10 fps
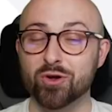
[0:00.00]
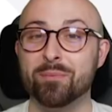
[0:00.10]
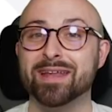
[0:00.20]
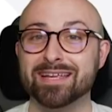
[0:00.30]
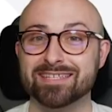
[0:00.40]

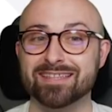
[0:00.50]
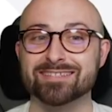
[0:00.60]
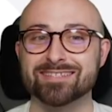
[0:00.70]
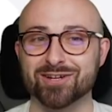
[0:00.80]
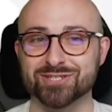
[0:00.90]
dominated the
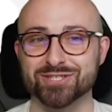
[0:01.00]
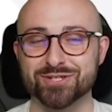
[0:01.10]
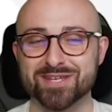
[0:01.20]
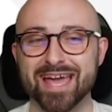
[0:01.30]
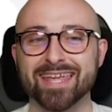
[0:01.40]
discussion
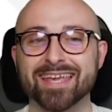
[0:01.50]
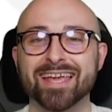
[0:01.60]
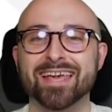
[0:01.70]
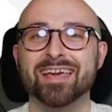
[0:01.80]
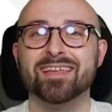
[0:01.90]
today.
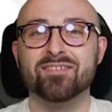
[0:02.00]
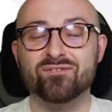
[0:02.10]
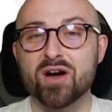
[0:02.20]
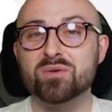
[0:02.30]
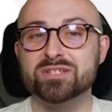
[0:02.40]
The
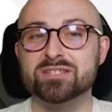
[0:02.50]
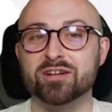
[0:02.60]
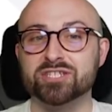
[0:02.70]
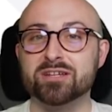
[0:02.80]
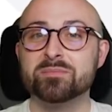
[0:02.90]
final
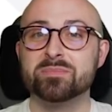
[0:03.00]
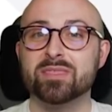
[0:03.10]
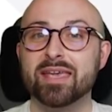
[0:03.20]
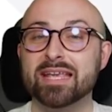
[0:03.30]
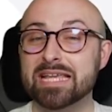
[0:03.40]
discussion
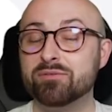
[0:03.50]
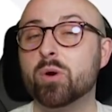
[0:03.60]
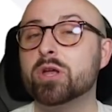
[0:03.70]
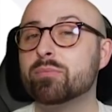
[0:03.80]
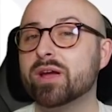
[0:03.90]
is if
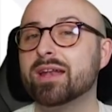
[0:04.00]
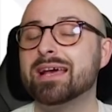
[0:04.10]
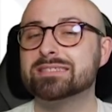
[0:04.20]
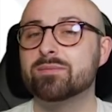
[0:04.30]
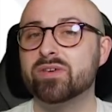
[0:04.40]
you're going to bring in an
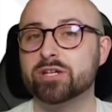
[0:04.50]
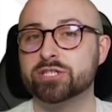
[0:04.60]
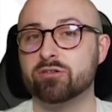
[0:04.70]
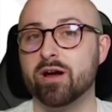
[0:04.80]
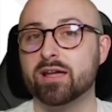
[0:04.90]
Aston Villa
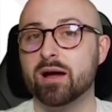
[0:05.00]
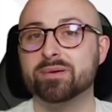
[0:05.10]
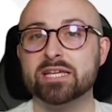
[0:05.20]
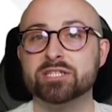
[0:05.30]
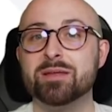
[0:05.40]
striker,
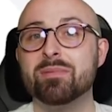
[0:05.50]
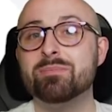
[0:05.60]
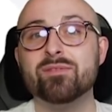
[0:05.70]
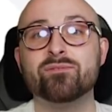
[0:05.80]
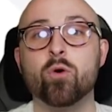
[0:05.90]
potentially
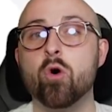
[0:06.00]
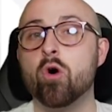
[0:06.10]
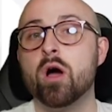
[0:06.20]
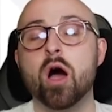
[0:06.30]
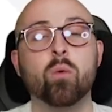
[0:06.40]
maybe
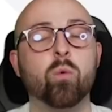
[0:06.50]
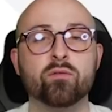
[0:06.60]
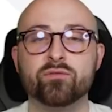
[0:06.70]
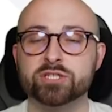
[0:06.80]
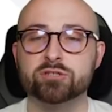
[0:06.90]
for a
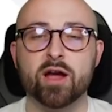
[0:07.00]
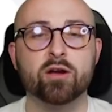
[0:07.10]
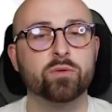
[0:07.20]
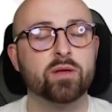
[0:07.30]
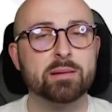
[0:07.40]
Watford
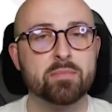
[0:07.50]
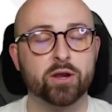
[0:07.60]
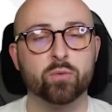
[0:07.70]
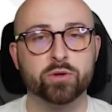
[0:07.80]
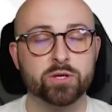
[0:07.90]
striker, although that
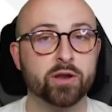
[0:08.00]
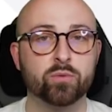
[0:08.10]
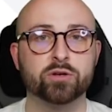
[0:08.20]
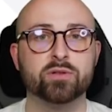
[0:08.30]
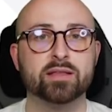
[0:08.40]
might not, you might not
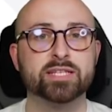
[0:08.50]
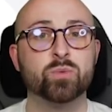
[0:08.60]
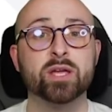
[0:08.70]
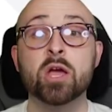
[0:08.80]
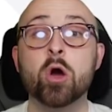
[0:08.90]
want to do that
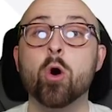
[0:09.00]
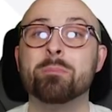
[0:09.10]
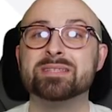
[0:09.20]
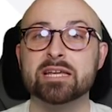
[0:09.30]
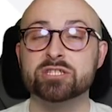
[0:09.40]
this week, or
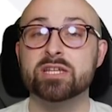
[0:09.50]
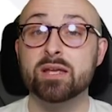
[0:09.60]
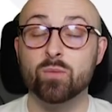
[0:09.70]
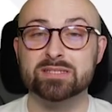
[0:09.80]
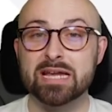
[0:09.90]

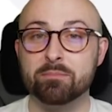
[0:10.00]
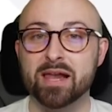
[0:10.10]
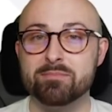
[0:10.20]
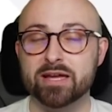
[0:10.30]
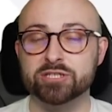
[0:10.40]
potentially West Ham
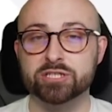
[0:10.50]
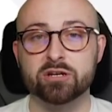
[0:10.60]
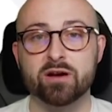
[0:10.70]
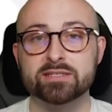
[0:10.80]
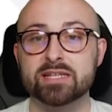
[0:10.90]
play
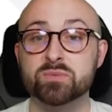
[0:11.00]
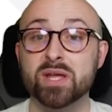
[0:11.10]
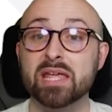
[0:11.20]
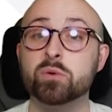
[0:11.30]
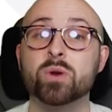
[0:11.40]
Manchester United this
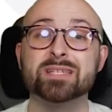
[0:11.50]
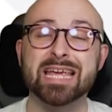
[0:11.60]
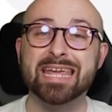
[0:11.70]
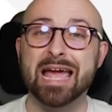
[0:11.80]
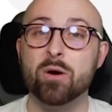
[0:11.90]
week, if you want
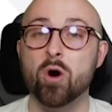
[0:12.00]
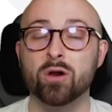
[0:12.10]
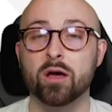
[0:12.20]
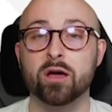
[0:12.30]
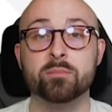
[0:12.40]
to take
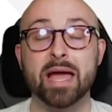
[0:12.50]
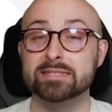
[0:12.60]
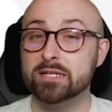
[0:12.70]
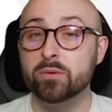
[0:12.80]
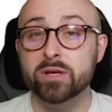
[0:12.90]
out
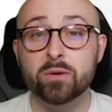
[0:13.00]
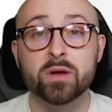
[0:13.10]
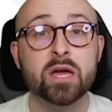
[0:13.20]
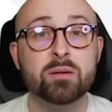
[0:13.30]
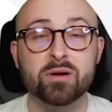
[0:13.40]
Antonio
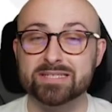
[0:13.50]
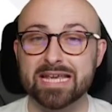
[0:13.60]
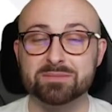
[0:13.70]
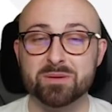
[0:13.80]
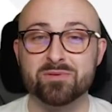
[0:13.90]
because he
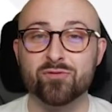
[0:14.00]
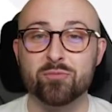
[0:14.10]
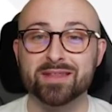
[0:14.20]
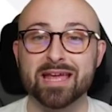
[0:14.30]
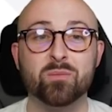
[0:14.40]
hasn't been
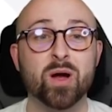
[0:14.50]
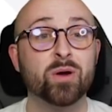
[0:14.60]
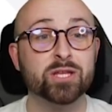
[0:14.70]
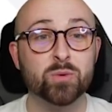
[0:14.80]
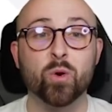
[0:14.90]
performing that
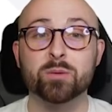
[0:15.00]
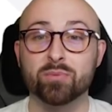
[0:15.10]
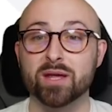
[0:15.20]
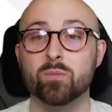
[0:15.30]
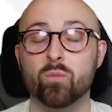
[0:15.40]
well and you want to
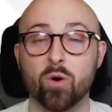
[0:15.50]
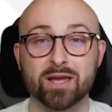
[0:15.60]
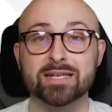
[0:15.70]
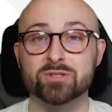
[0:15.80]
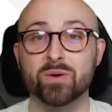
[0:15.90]
bring in
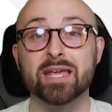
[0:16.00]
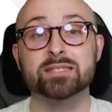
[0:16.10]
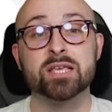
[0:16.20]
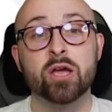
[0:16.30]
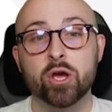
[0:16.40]
Watkins or
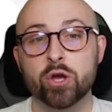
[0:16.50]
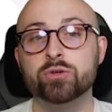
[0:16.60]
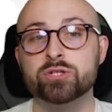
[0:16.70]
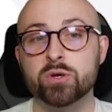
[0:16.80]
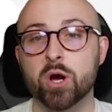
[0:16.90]
Ings,
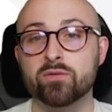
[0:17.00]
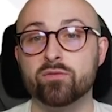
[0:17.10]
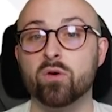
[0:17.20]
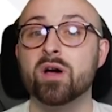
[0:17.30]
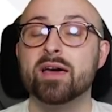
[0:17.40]
who do you go
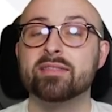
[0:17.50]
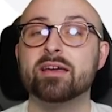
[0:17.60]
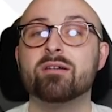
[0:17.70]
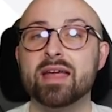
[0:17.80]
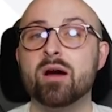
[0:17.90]
for?
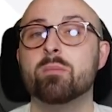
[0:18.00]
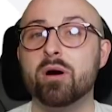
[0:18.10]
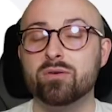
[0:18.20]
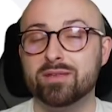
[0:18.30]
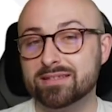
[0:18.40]
They are now
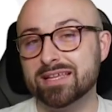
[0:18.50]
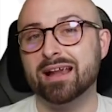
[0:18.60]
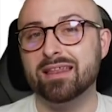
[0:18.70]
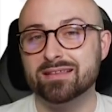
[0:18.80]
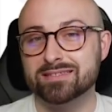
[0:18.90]
both
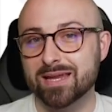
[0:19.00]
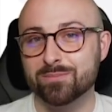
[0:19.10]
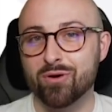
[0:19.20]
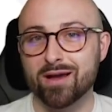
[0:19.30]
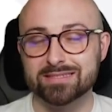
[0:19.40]
exactly the
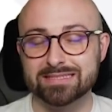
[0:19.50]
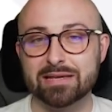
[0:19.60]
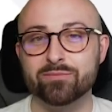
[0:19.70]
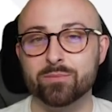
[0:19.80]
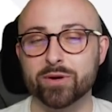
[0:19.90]
same price
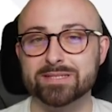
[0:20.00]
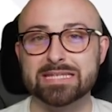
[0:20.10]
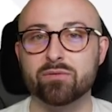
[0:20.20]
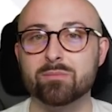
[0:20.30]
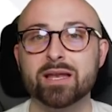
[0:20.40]
at
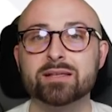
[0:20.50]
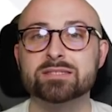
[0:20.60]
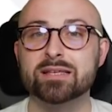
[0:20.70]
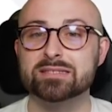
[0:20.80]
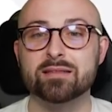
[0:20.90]
7.7 million,
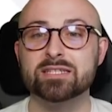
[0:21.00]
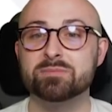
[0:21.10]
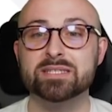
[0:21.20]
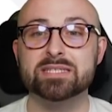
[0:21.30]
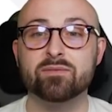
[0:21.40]
so there's nothing
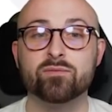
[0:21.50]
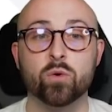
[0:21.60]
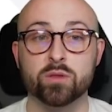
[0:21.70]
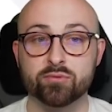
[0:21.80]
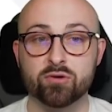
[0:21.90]
to be said
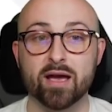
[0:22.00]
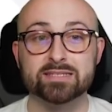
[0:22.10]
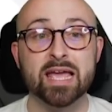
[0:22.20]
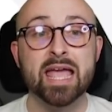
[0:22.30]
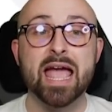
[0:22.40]
for the
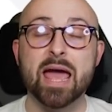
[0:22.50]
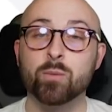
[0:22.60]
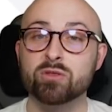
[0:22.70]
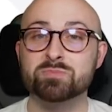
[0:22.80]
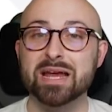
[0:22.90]
price.
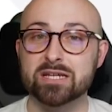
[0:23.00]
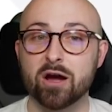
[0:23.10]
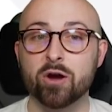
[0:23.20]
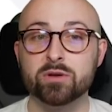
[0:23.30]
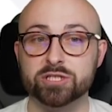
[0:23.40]
And with respect
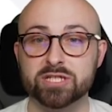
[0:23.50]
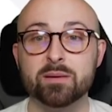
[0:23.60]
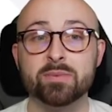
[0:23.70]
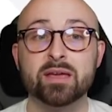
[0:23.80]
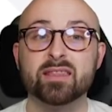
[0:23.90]
to ownership,